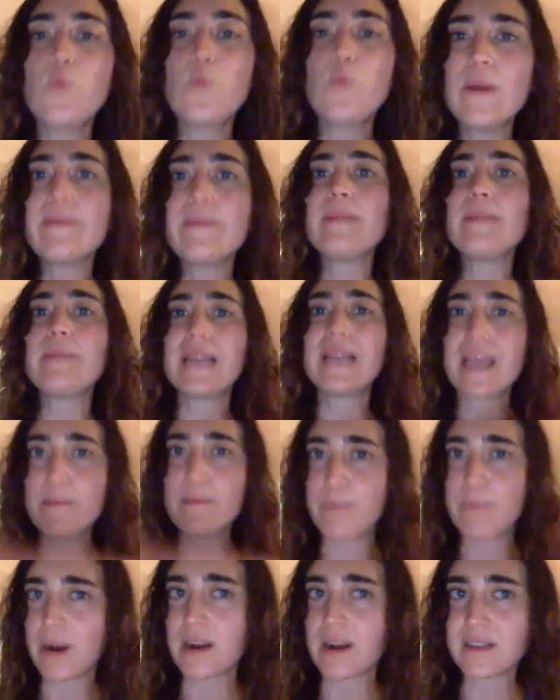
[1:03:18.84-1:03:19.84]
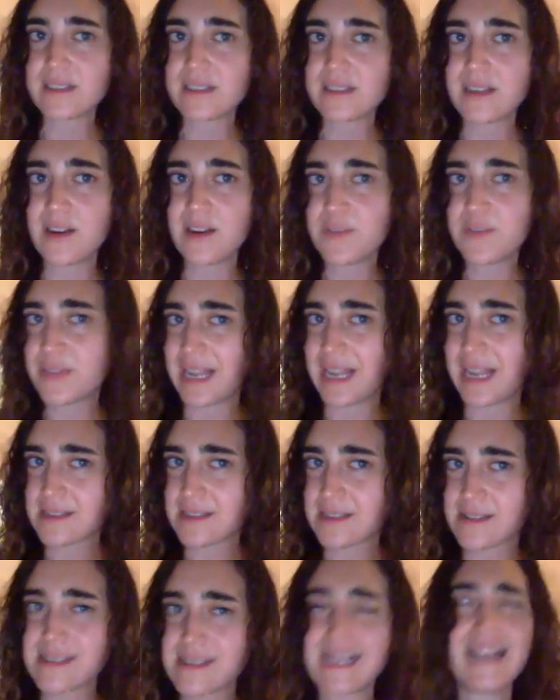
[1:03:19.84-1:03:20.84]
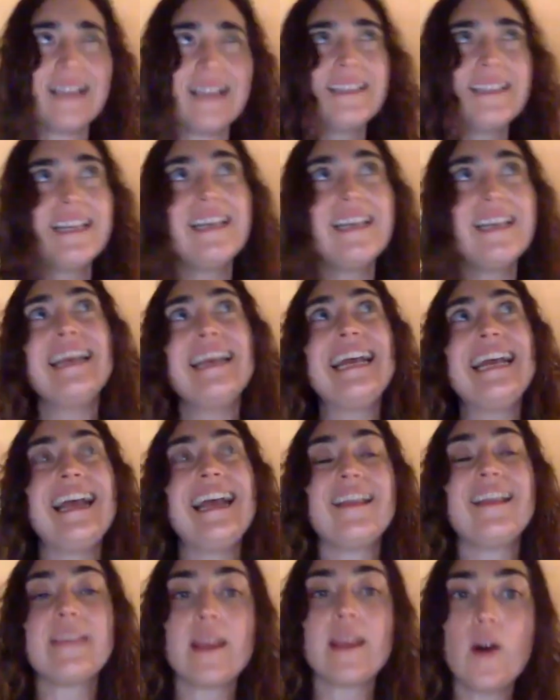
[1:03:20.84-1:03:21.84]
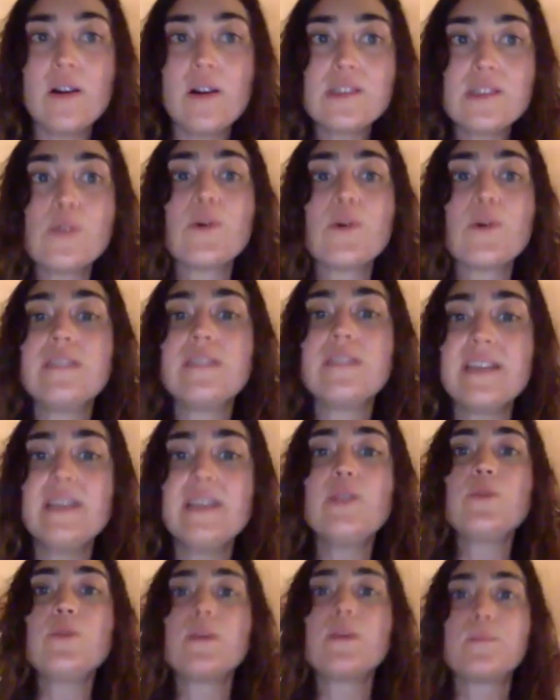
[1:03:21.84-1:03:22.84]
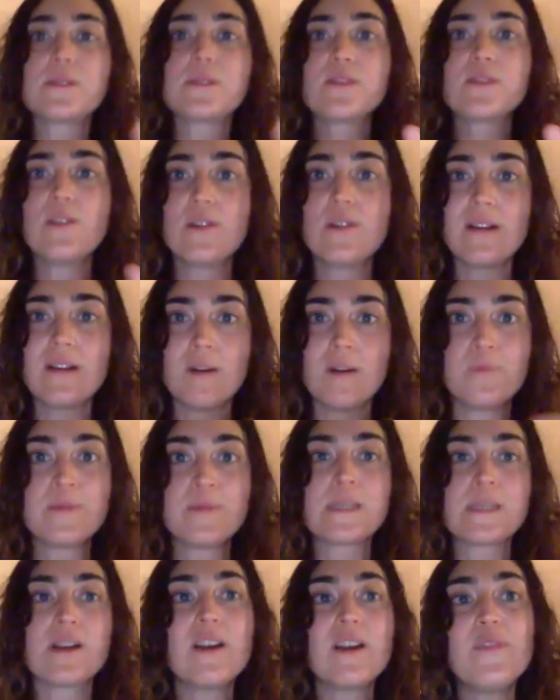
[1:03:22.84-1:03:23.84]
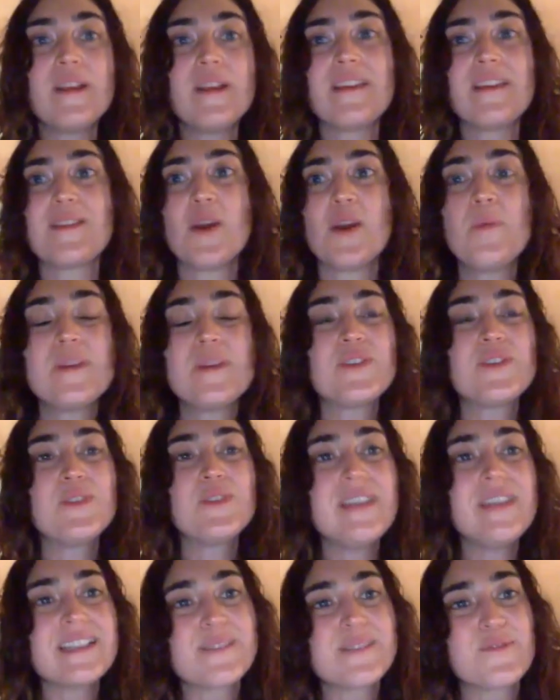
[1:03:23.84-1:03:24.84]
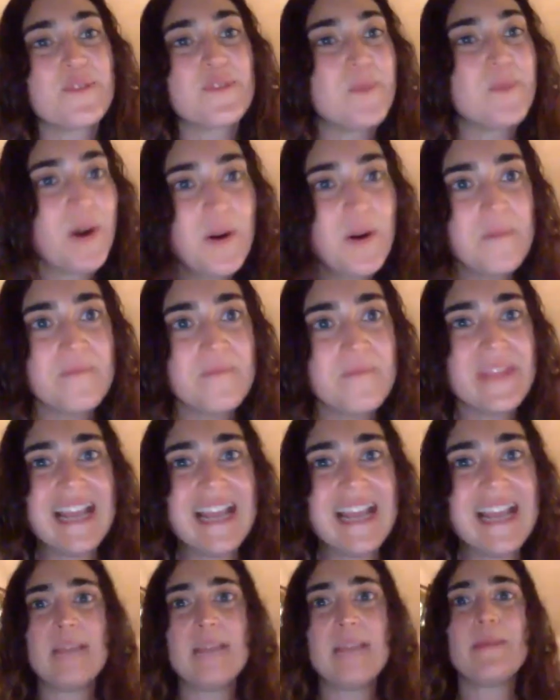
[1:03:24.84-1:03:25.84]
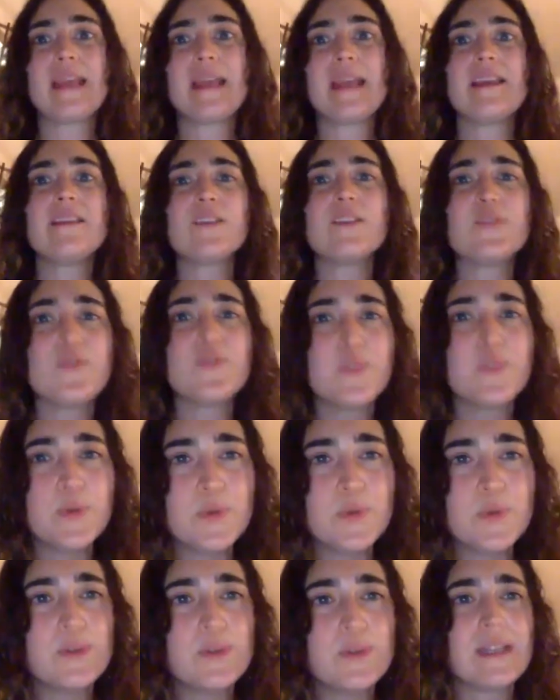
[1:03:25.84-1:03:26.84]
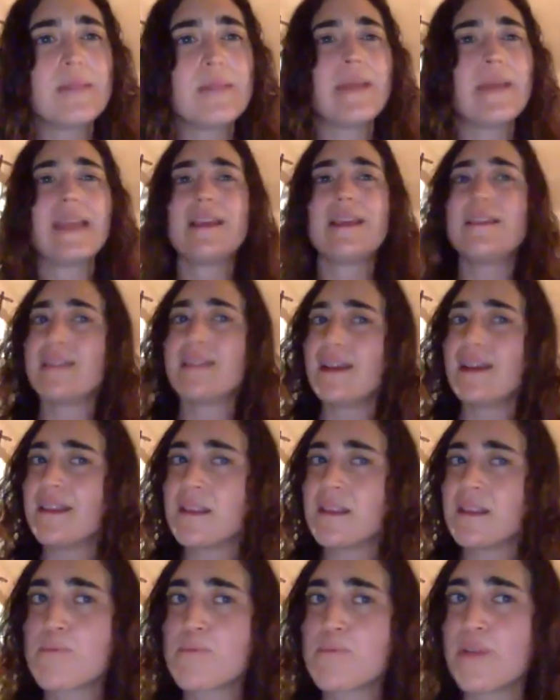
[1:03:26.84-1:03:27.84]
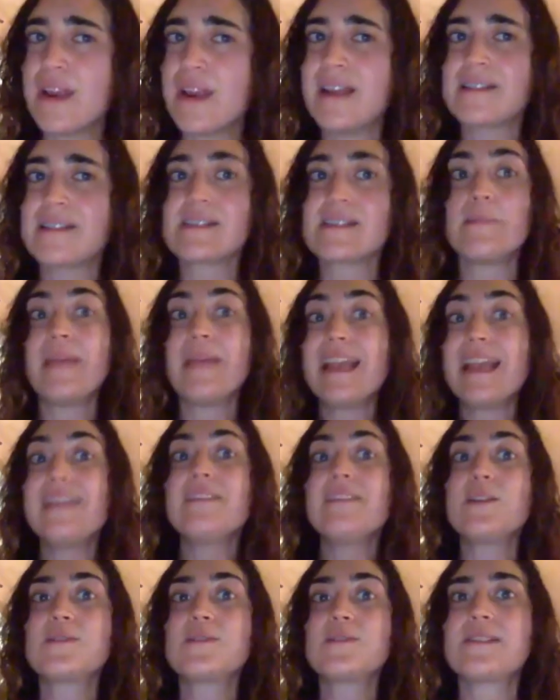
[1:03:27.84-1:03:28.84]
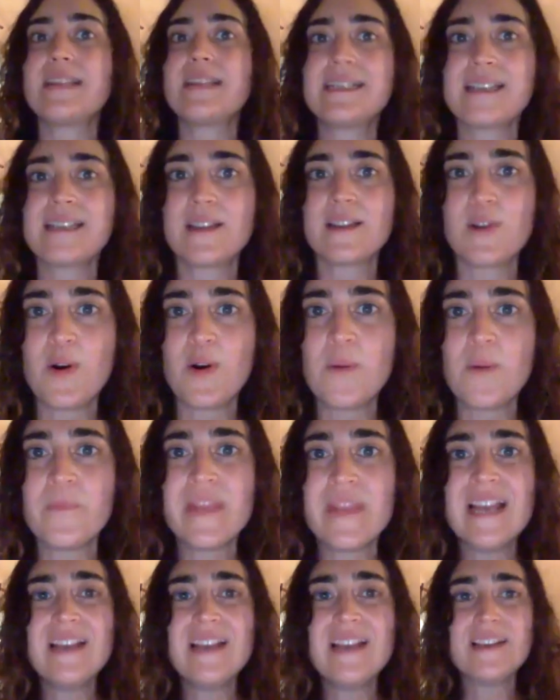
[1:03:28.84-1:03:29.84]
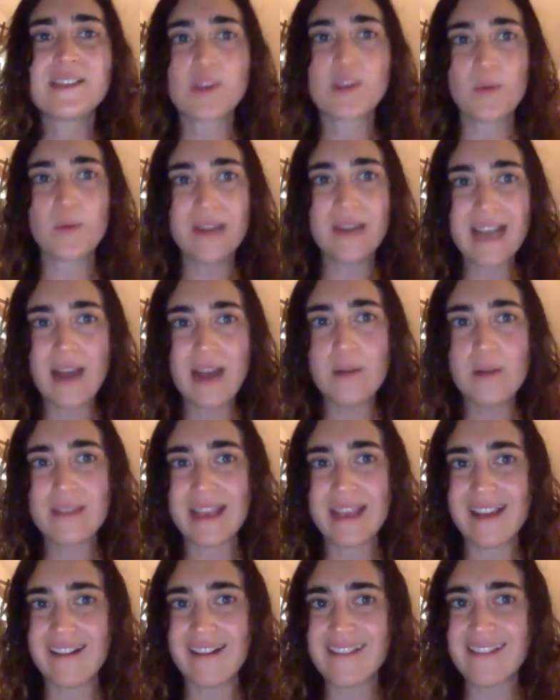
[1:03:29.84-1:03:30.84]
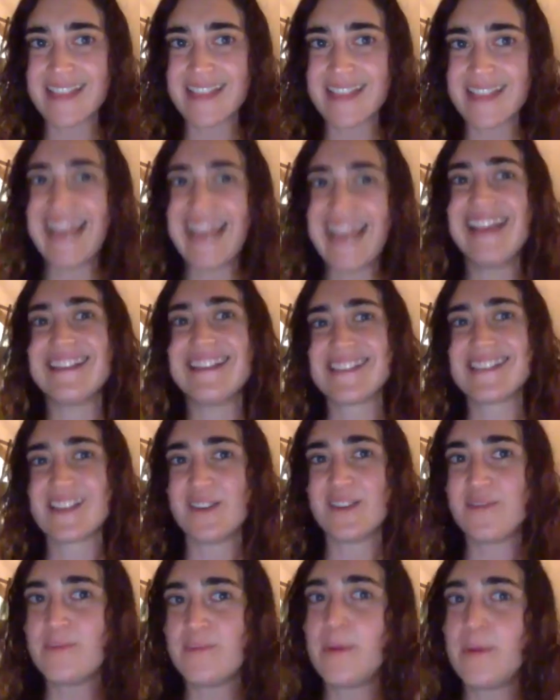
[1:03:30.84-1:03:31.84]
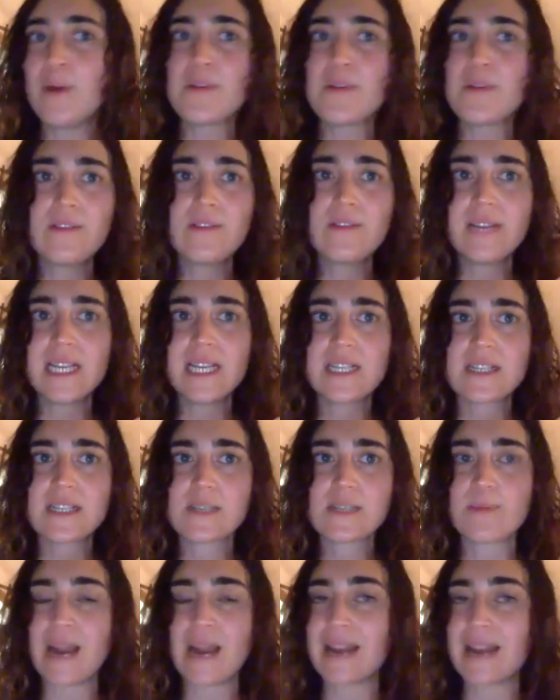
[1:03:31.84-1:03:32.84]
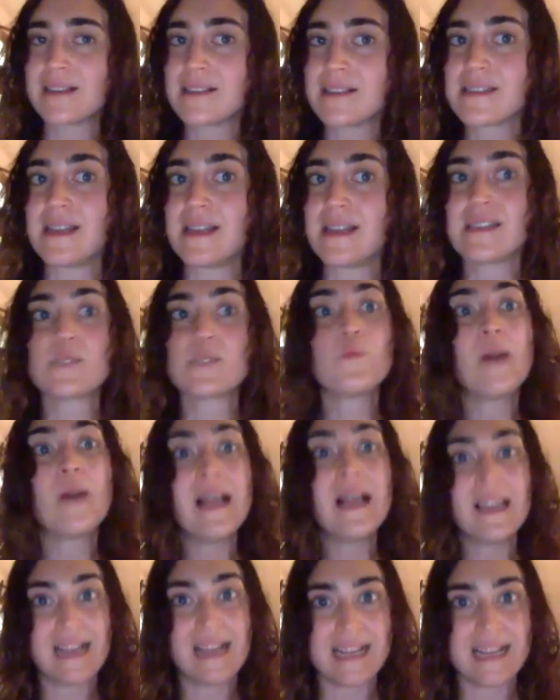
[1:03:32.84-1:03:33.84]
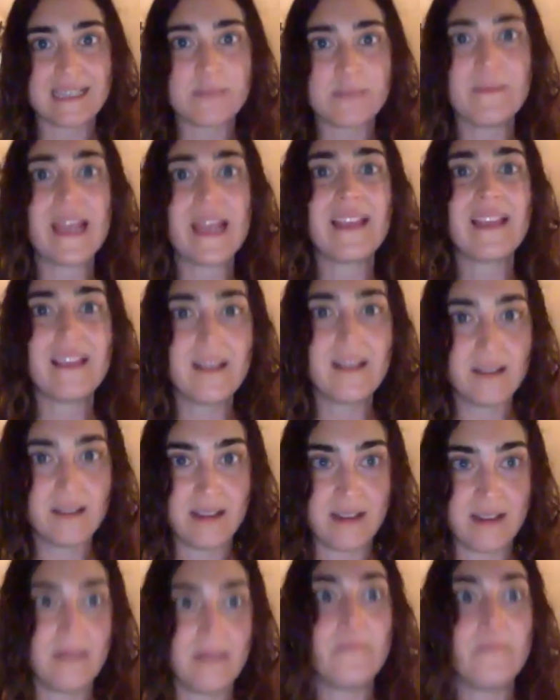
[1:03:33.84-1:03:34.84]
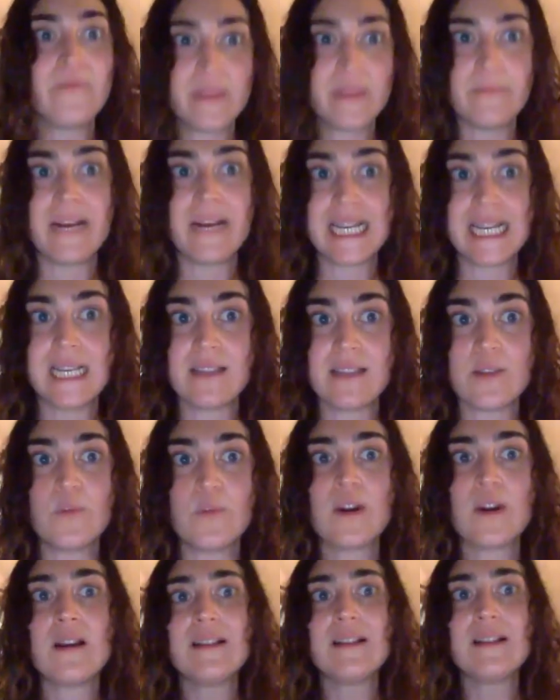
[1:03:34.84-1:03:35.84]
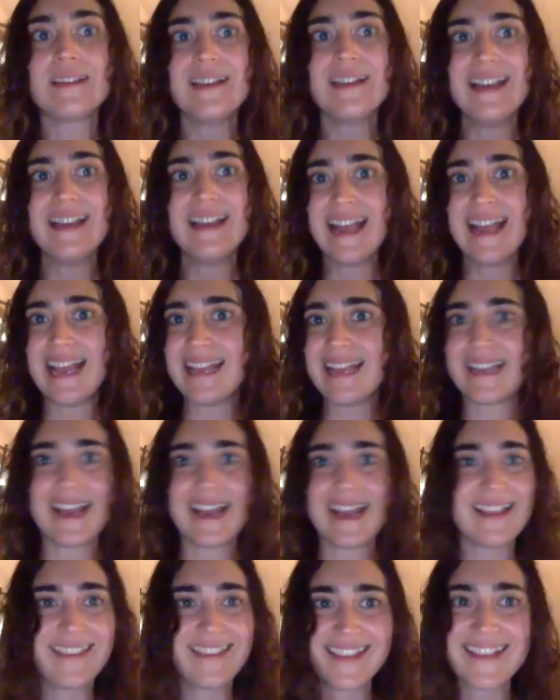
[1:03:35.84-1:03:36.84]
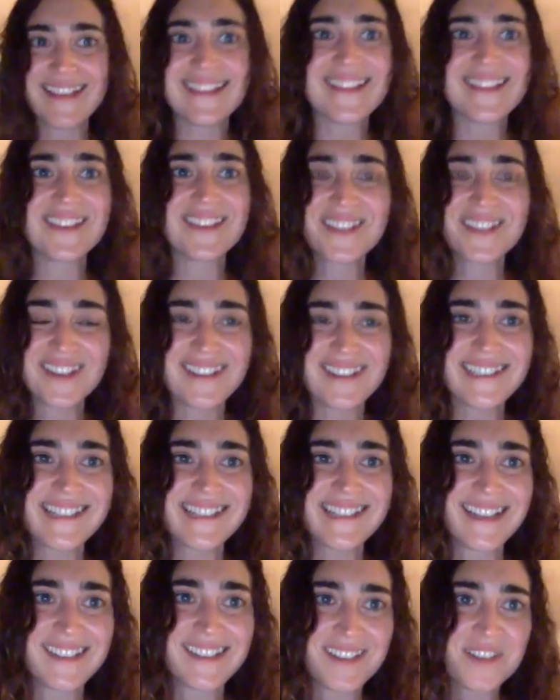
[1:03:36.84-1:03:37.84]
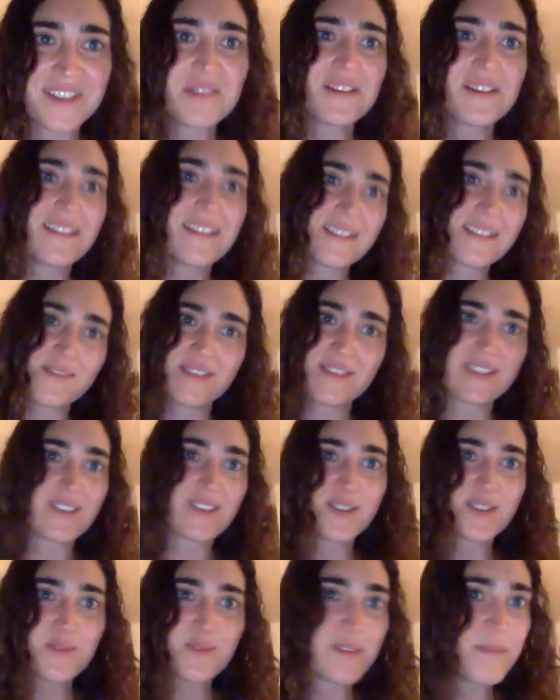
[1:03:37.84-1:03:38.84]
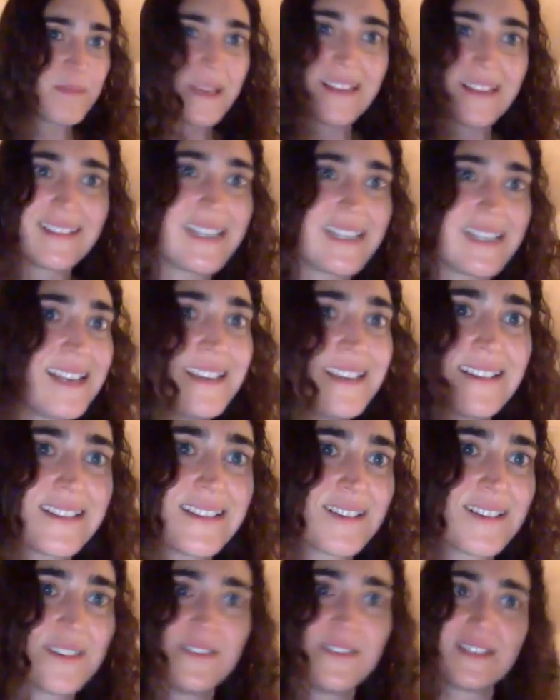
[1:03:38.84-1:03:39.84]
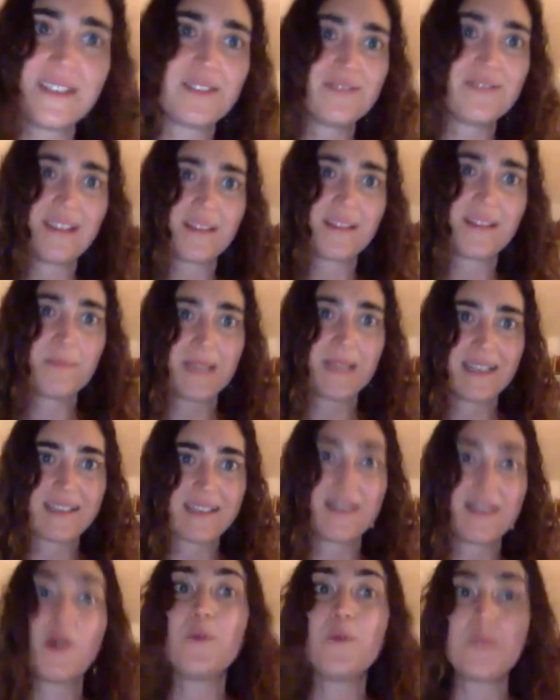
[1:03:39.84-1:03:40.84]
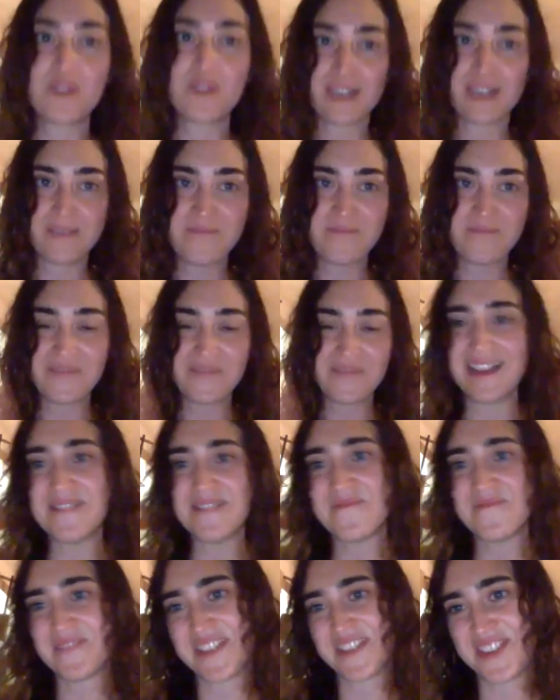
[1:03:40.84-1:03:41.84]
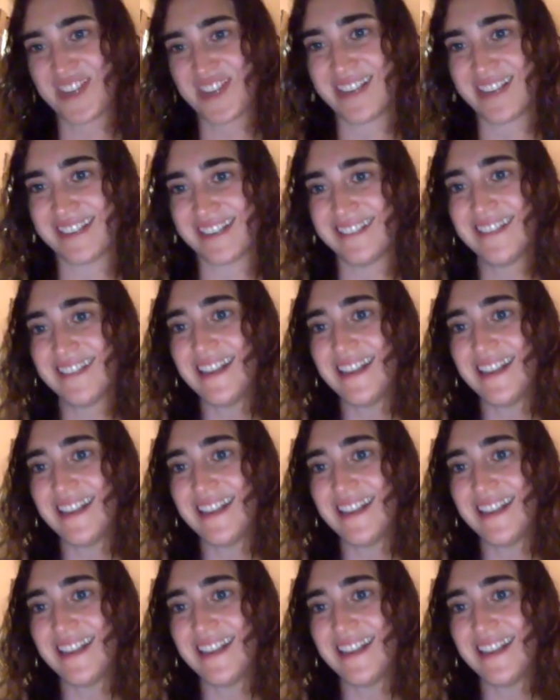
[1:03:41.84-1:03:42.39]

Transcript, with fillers: women became part of that society. And they also continued observing Ethiopian Judaism from home and making the food and making the, the prayers and making those things at home. So now they are the heads of both the religious practice as well as making um, the money in the world. And I think that the girls that are doing this research with me and. 10 years are going to run the place, hopefully, and inshallah.